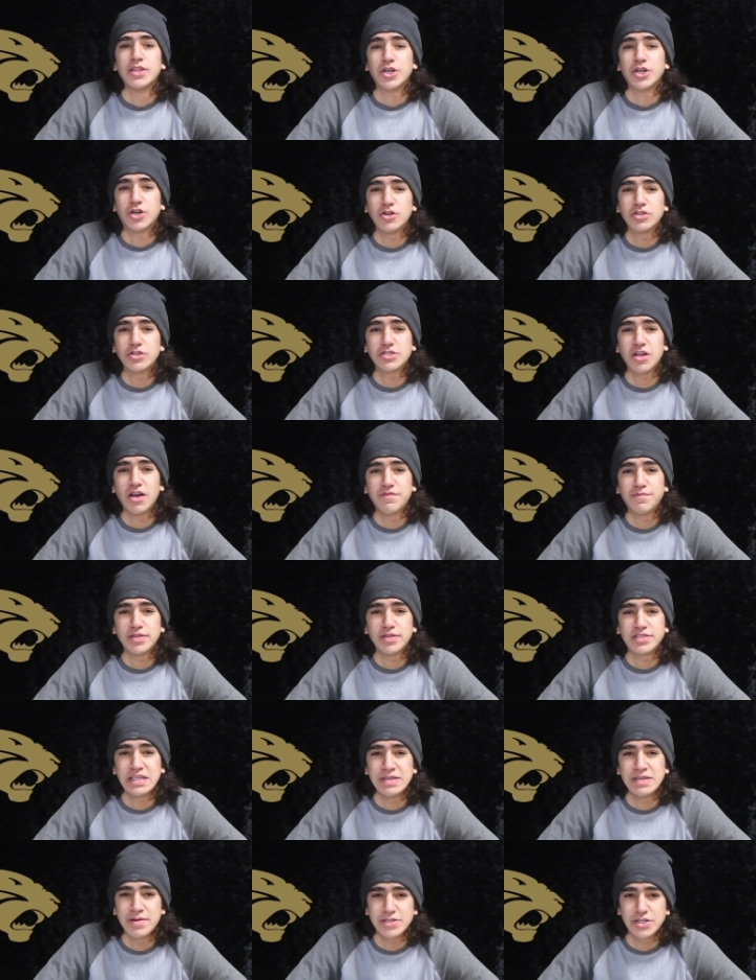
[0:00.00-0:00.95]
The girls
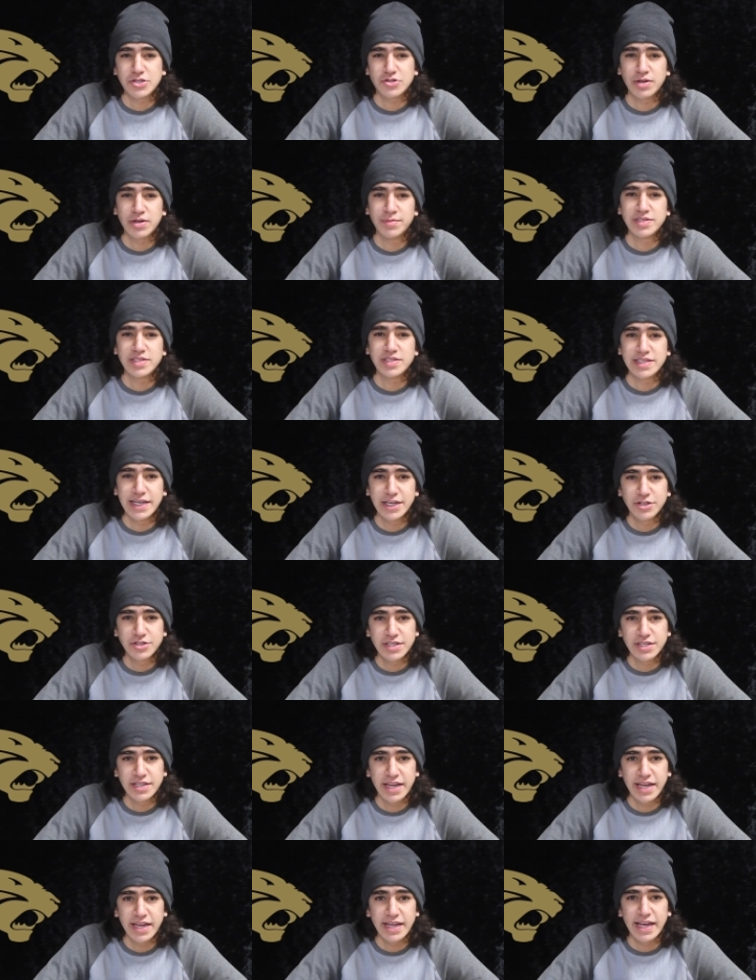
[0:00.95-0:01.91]
softball team has a scrimmage later
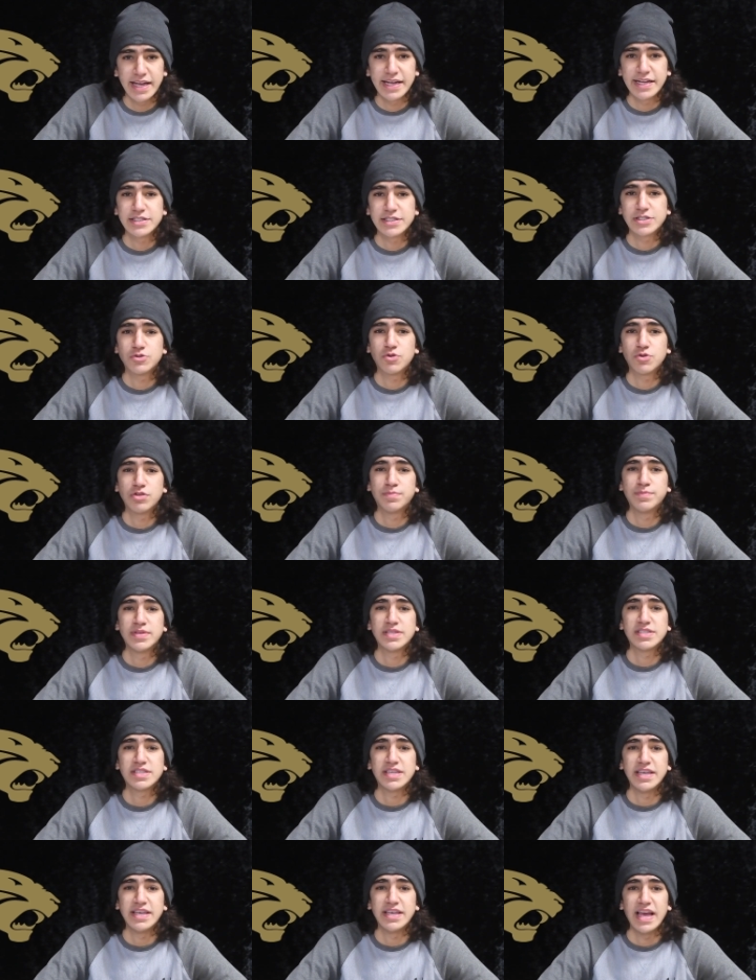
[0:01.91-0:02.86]
today against North
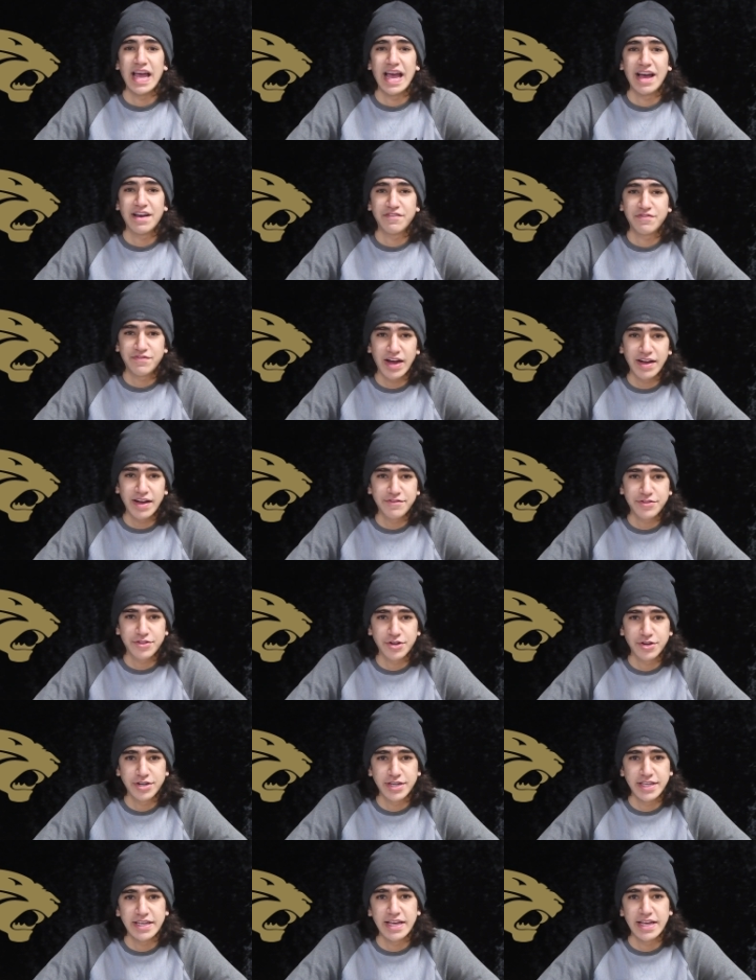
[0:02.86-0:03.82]
Mesquite at
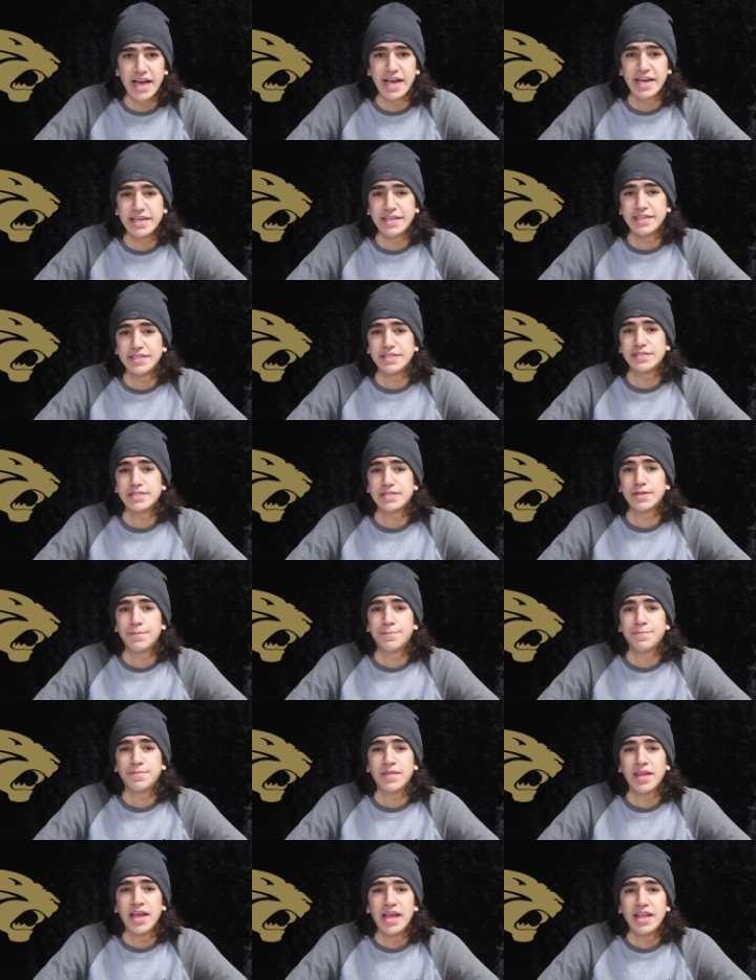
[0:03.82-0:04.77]
5.30 at East.
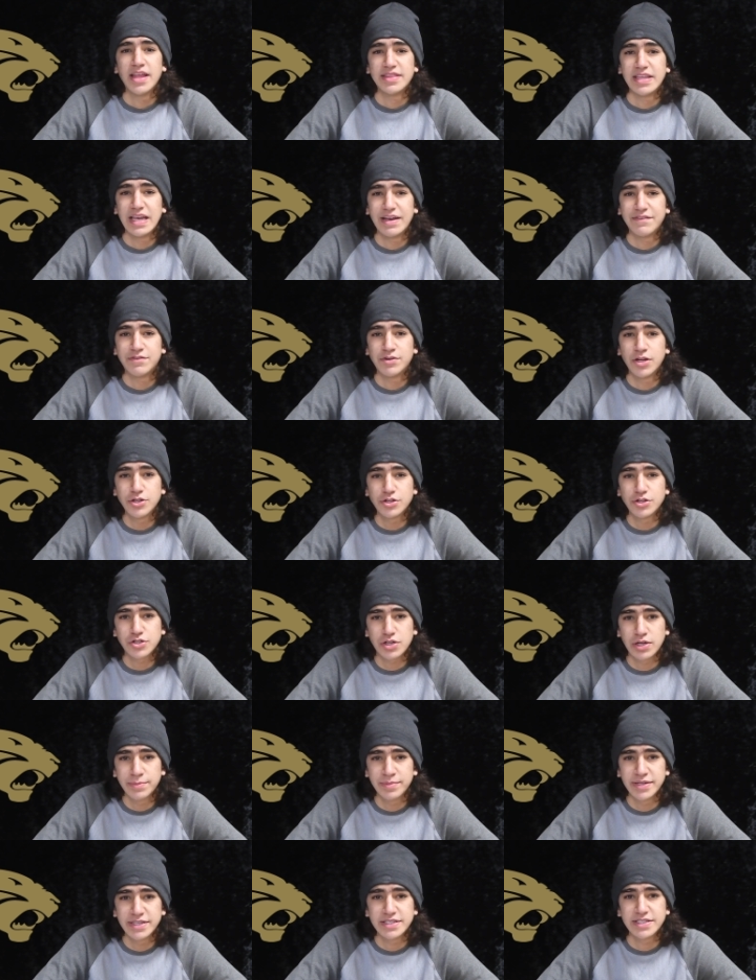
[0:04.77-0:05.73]
They have another
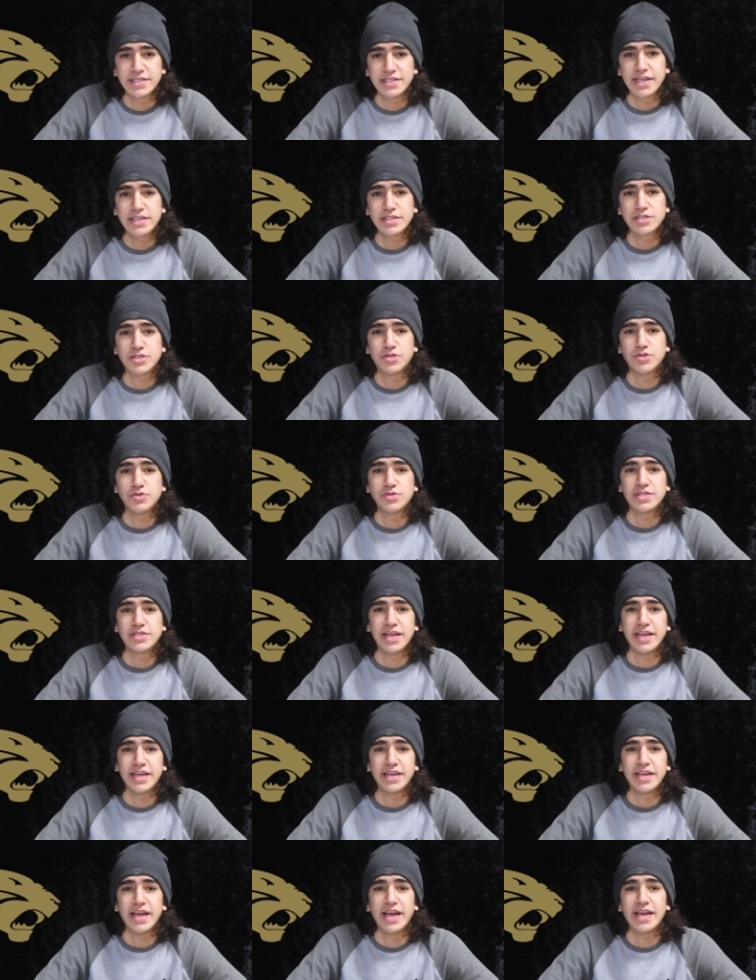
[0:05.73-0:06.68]
scrimmage next
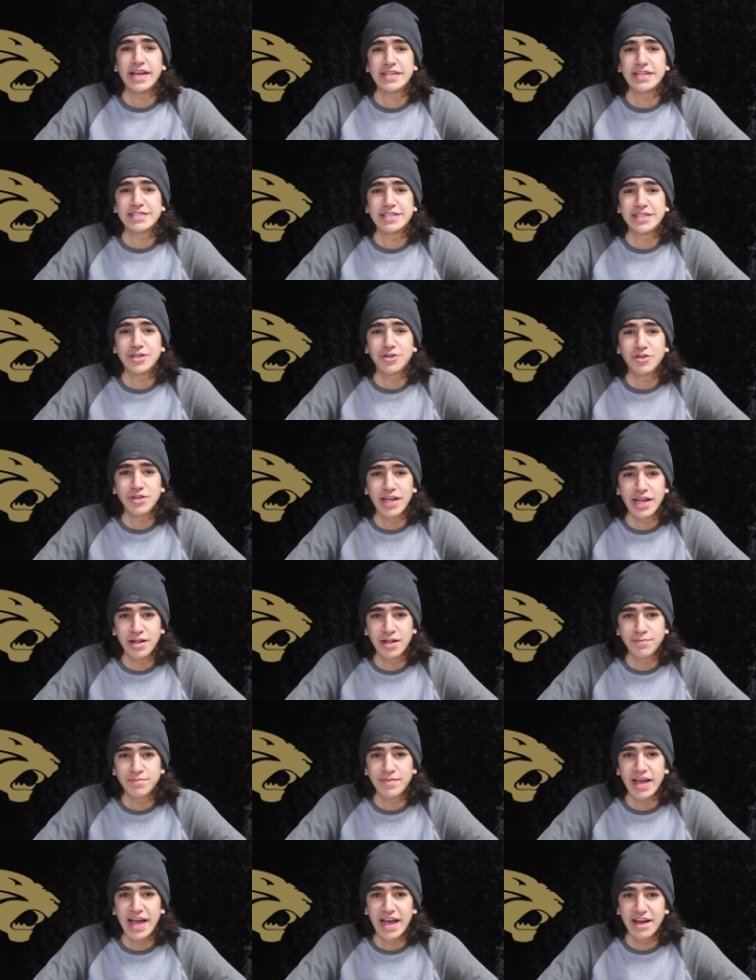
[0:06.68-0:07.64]
Tuesday against Little
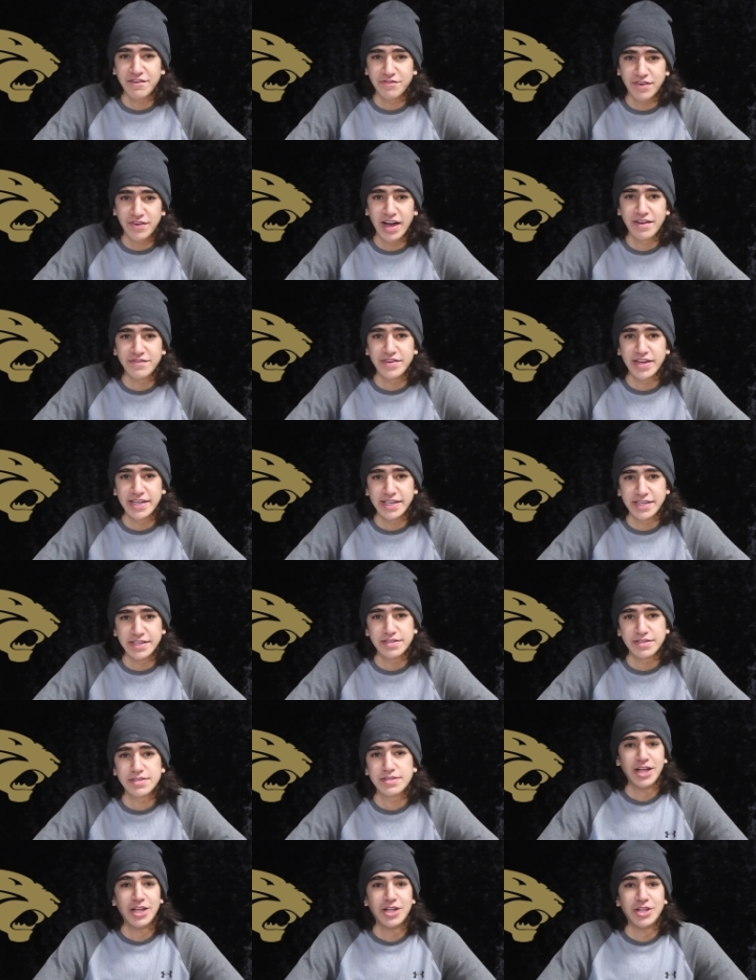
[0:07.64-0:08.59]
Elm at 5 at
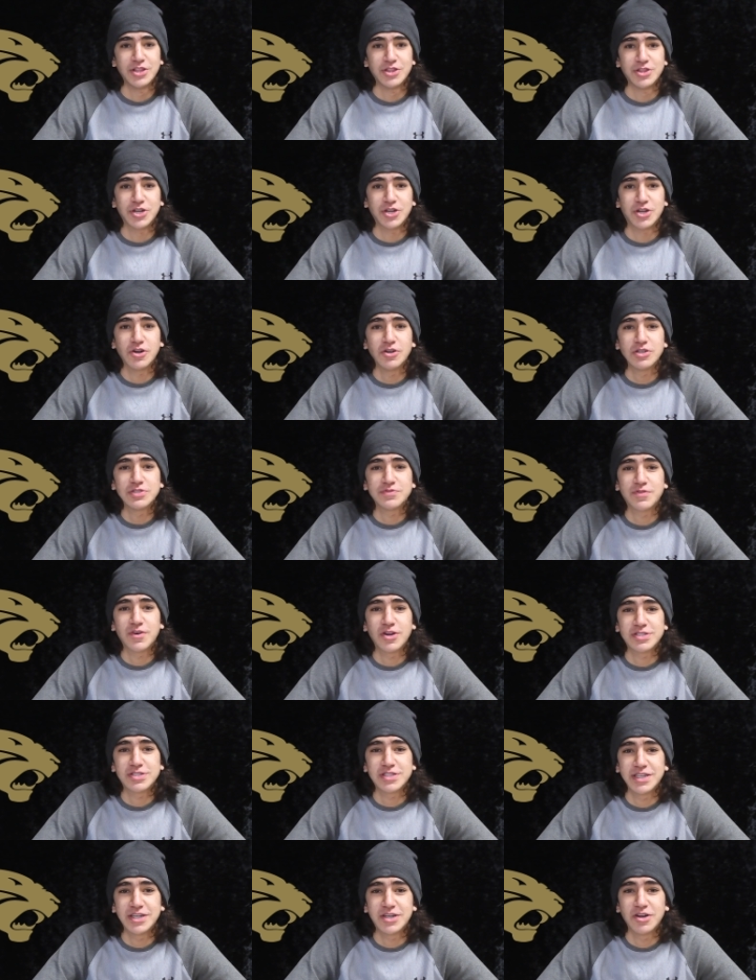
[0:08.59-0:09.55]
East. The girls'
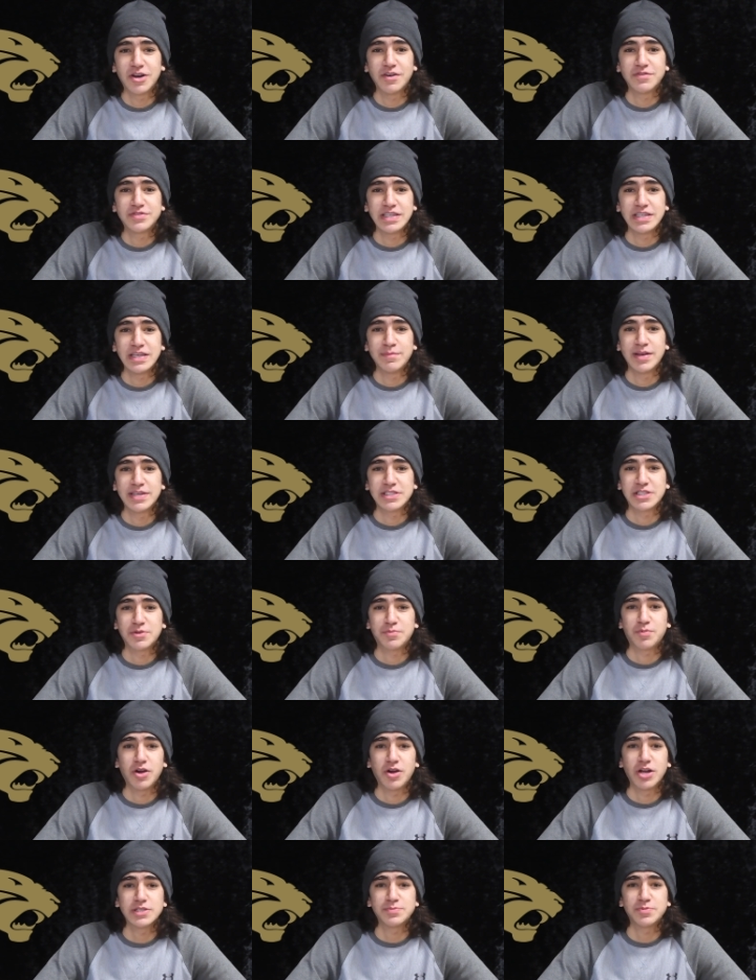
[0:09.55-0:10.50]
varsity golf team has the
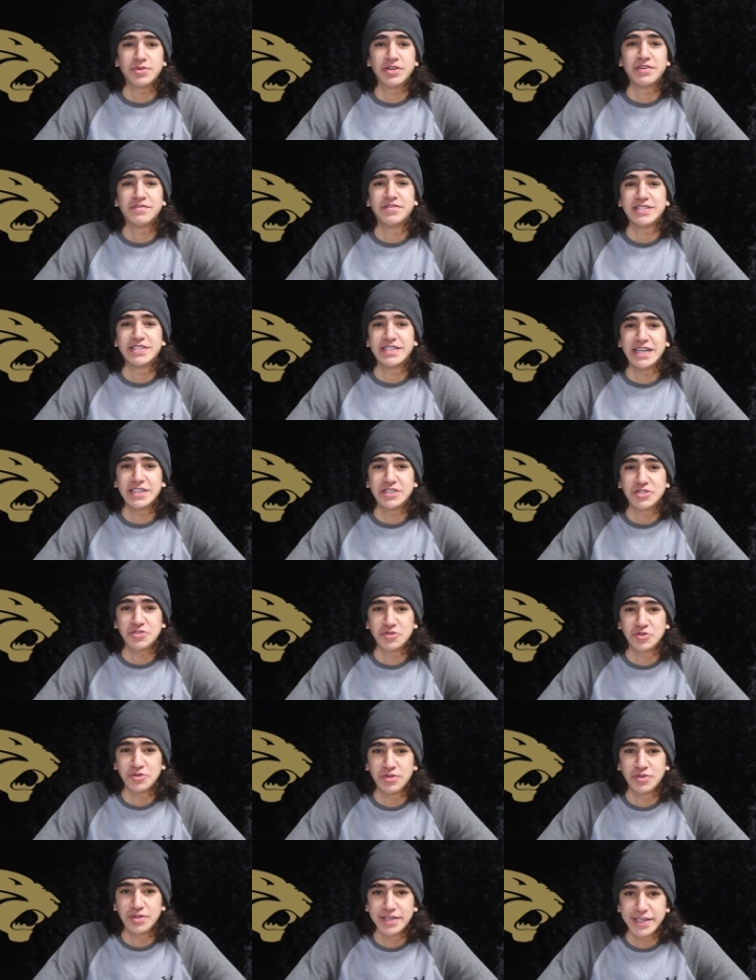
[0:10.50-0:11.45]
Prosper
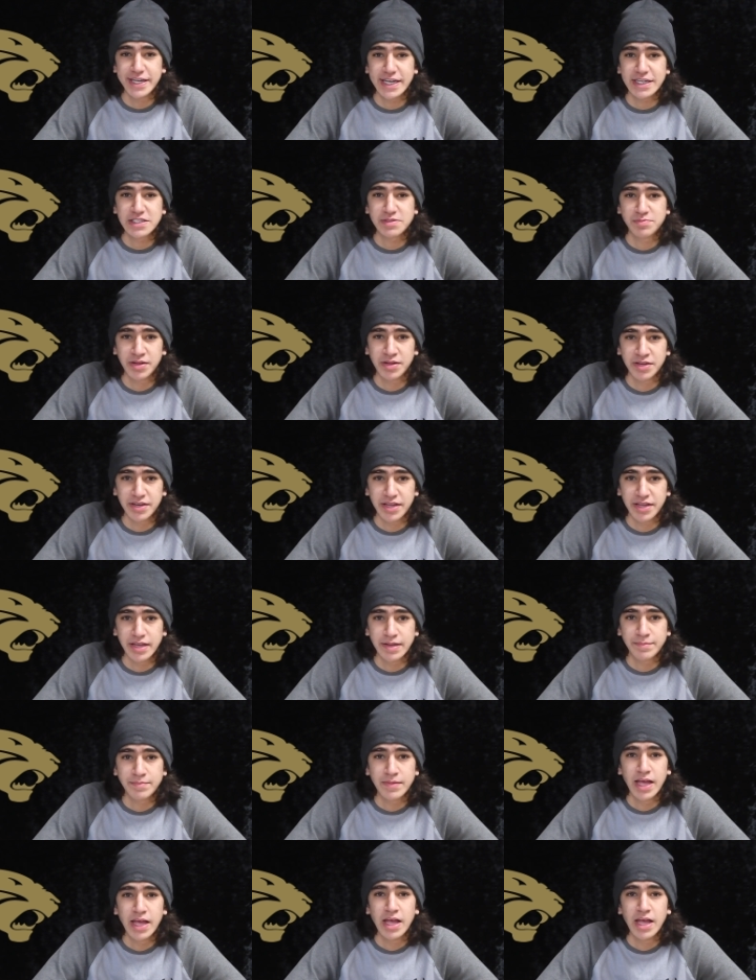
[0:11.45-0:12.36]
Invitational next Monday.